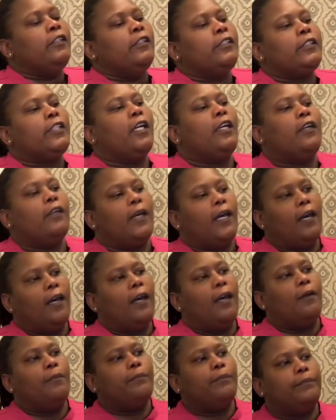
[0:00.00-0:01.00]
So,
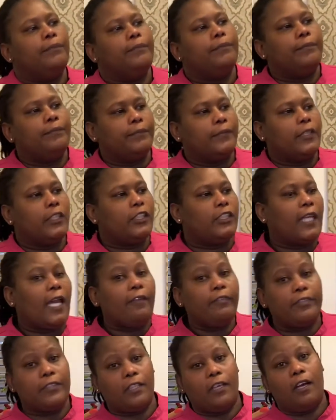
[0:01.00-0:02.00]
um,
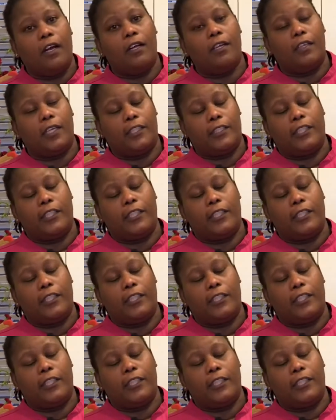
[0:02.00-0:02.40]
chefs are all uh,